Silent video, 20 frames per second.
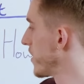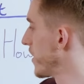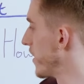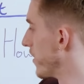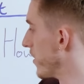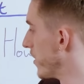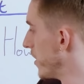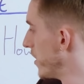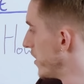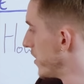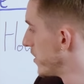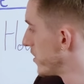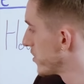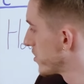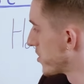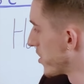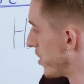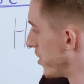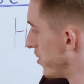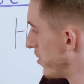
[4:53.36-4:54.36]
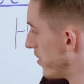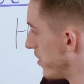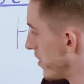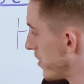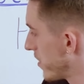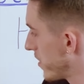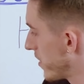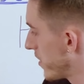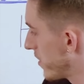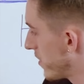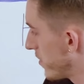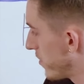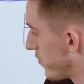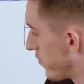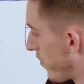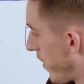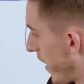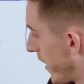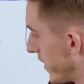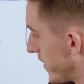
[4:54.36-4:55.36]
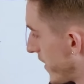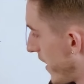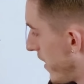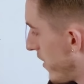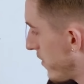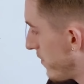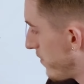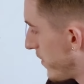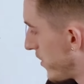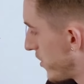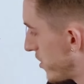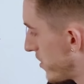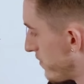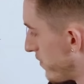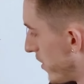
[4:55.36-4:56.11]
here. So write down a bunch of